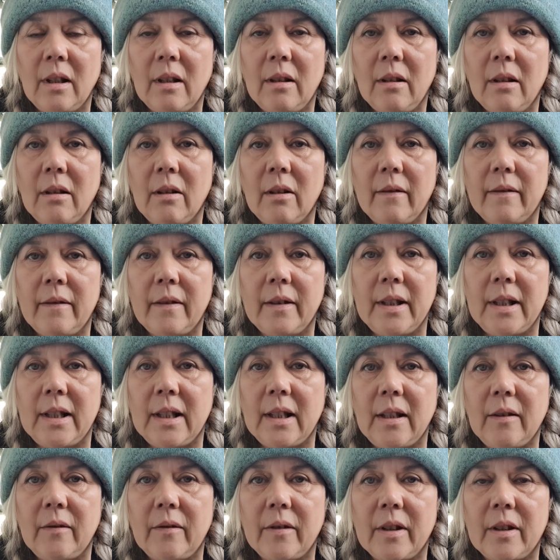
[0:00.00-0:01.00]
the lovely
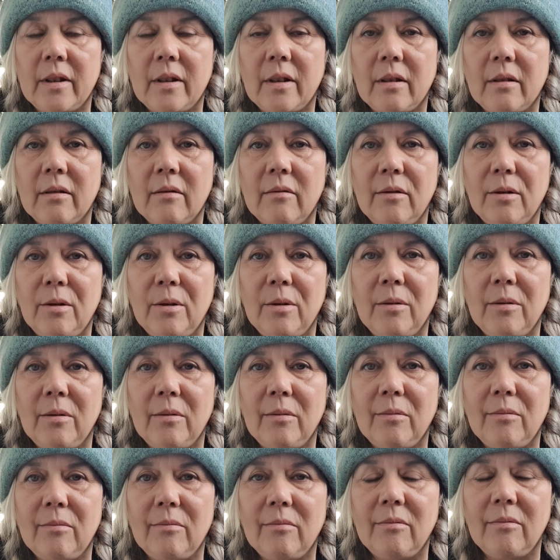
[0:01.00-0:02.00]
David,
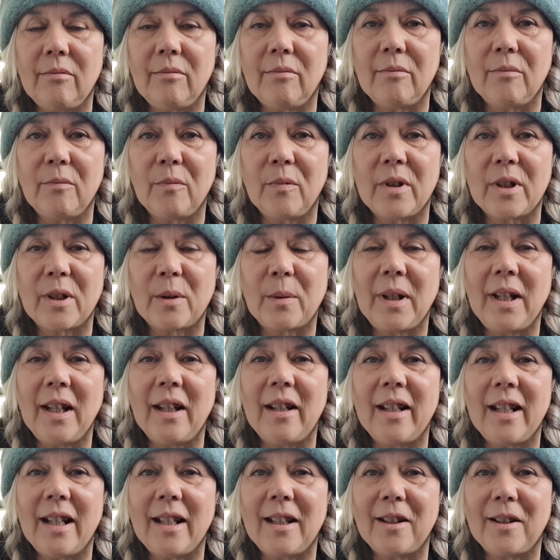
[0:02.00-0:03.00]
who was quite a
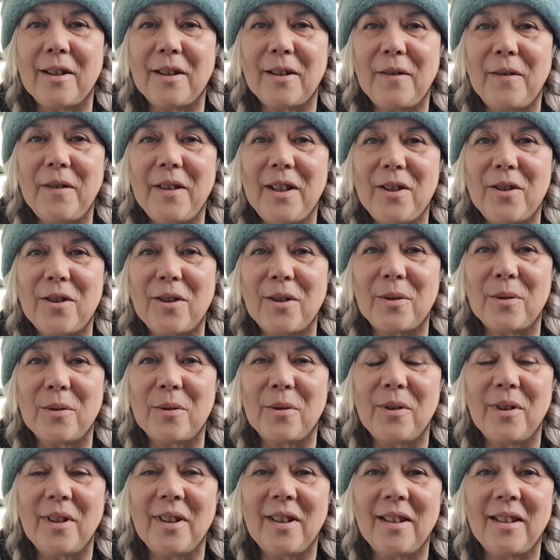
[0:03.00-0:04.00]
regular feature
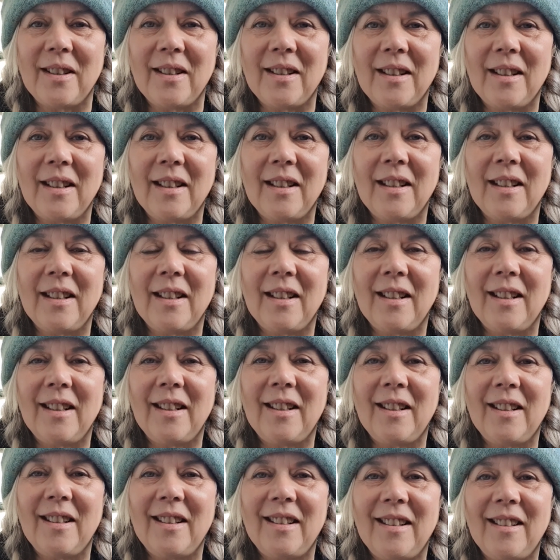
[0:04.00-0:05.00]
on
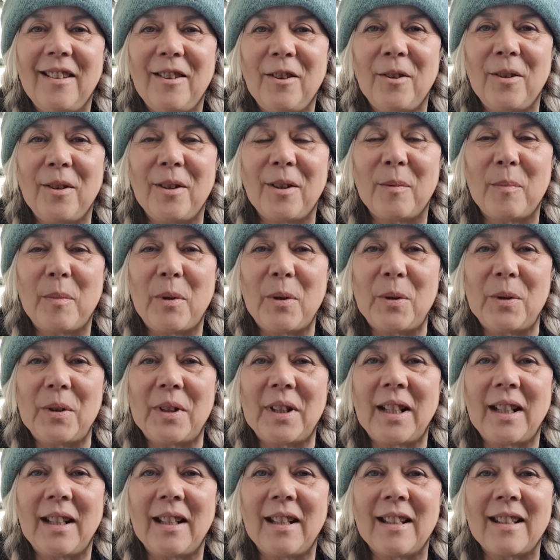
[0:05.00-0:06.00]
our
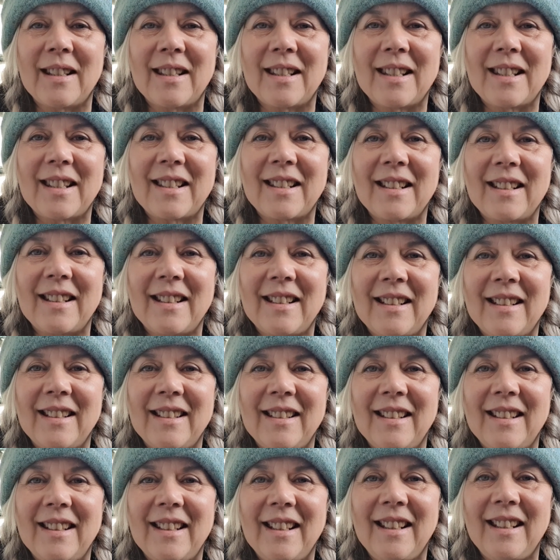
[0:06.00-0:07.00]
podcast.
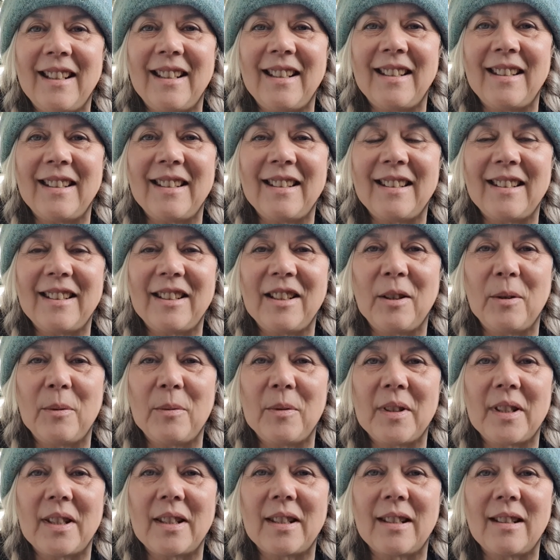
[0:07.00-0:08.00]
And
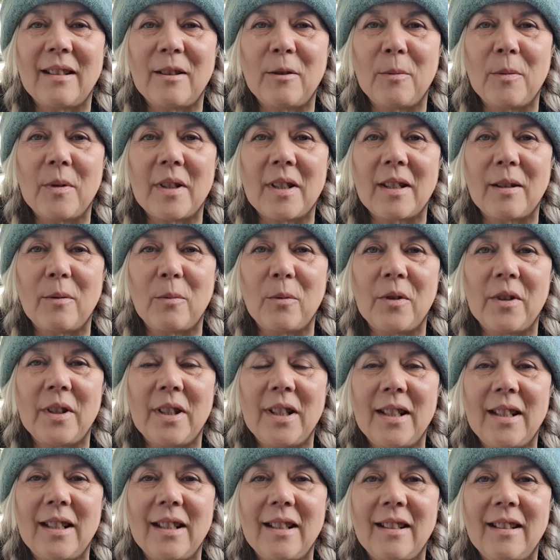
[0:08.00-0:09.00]
I
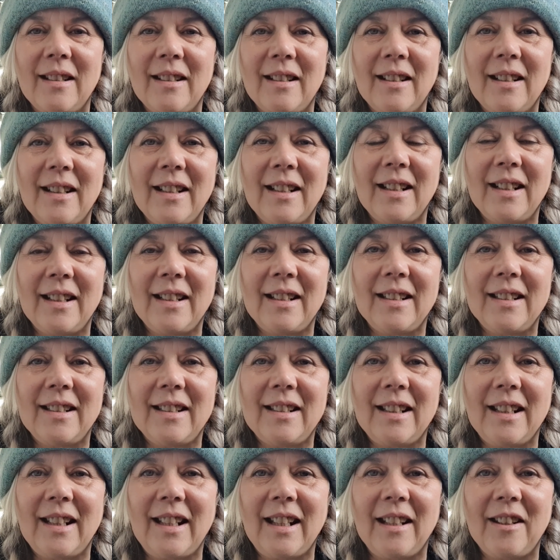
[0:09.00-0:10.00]
wanted
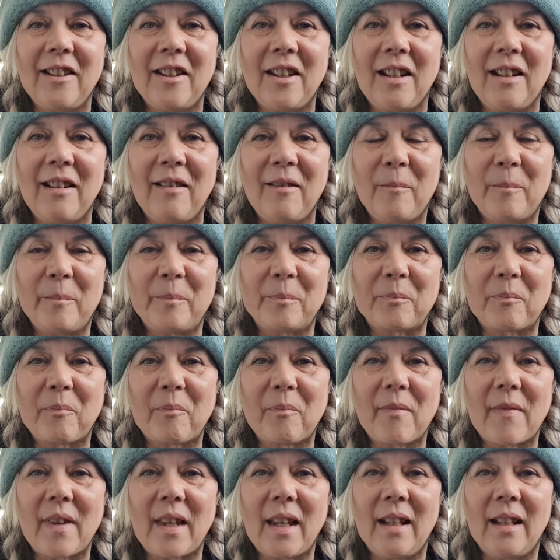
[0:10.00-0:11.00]
to get that,
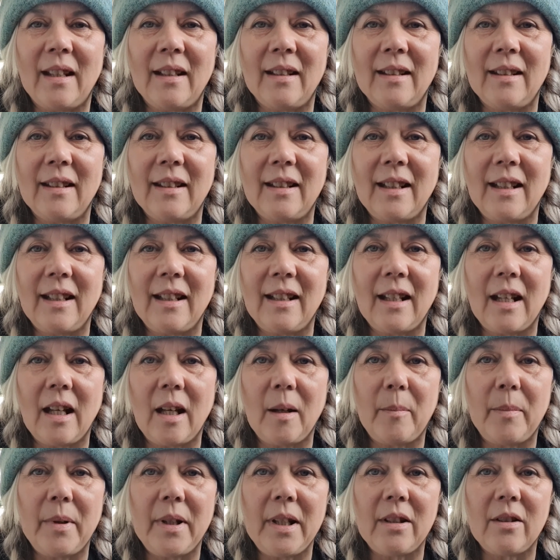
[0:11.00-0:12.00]
and
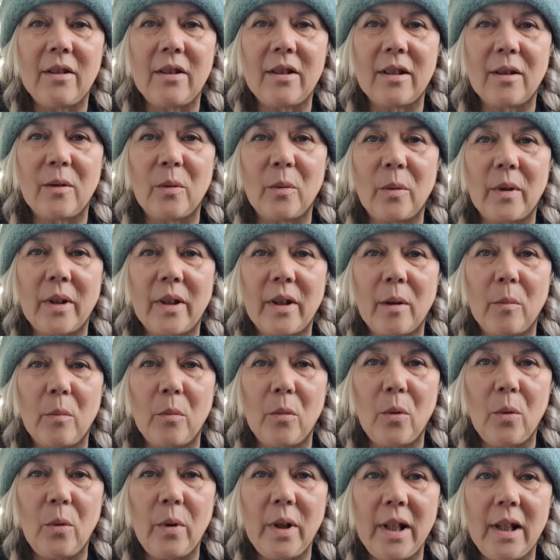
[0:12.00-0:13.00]
I paired it with a
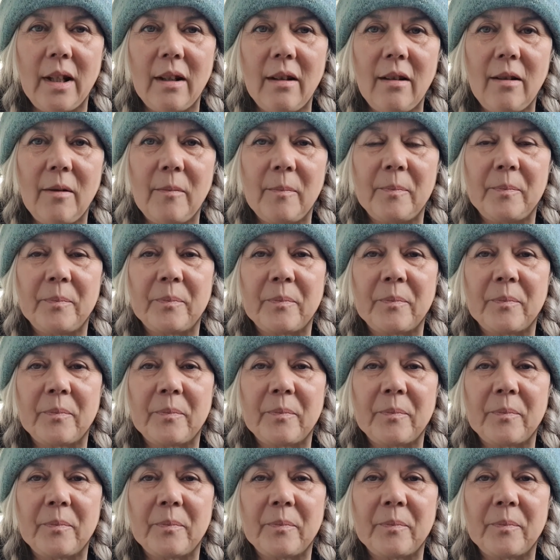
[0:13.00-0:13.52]
mohair